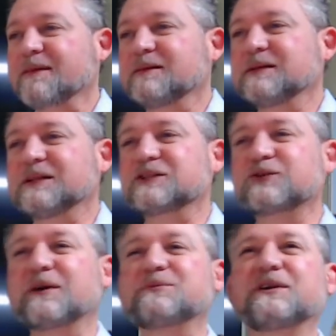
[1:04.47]

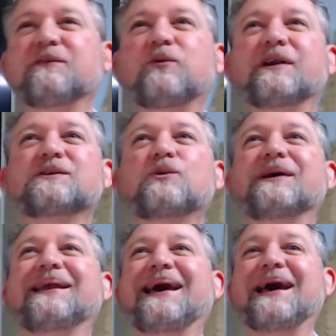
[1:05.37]
description of what's
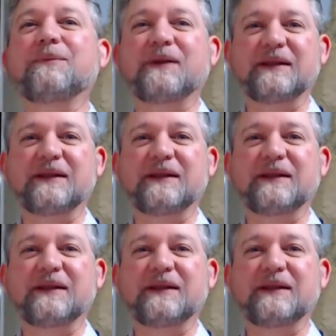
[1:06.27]
going to happen